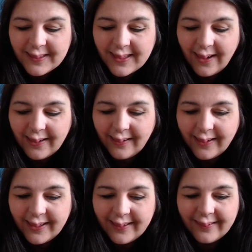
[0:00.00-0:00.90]
that I
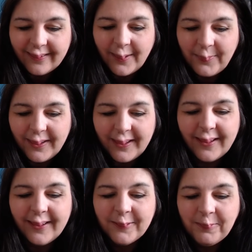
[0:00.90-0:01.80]
like that I'm
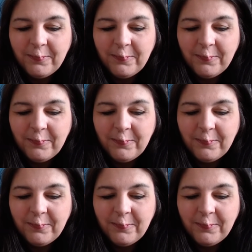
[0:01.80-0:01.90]
thinking,